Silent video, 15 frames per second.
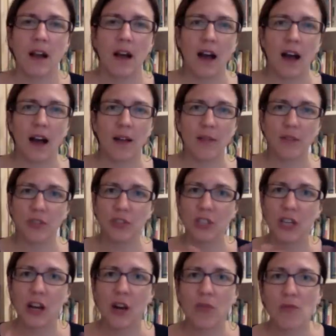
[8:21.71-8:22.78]
I'm just
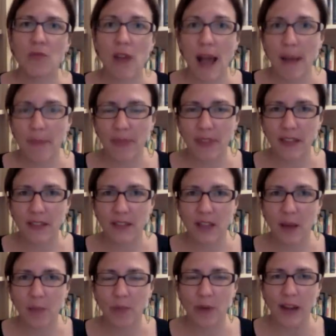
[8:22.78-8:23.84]
going to wrap things
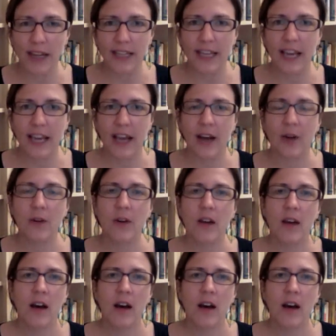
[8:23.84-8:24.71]
up right now.